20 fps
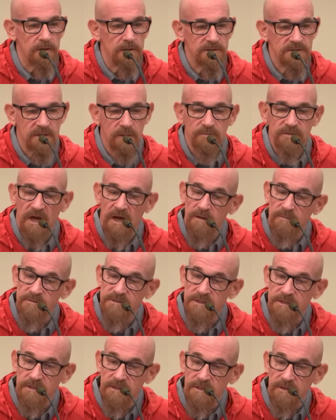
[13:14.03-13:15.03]

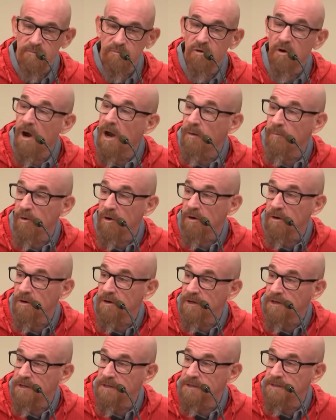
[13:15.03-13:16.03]
Sometimes the
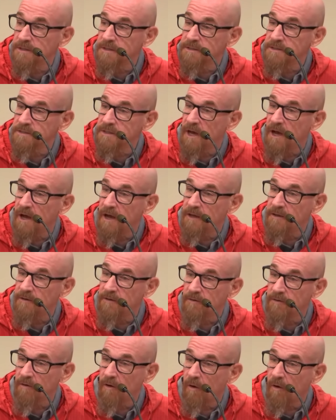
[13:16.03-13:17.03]
primer is
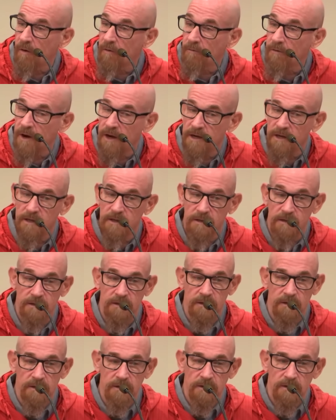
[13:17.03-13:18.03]
either
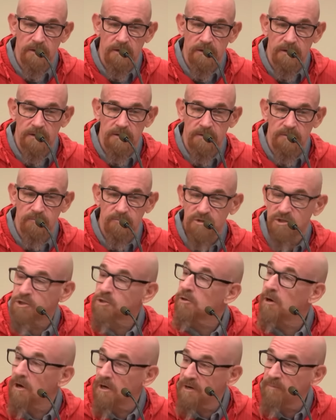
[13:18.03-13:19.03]
already
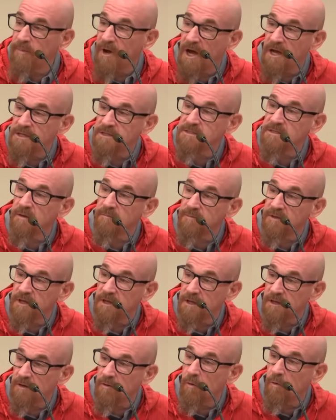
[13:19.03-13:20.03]
struck by
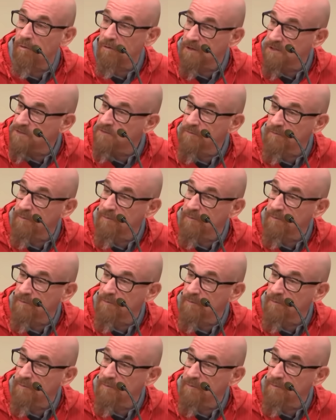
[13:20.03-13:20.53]
something or it's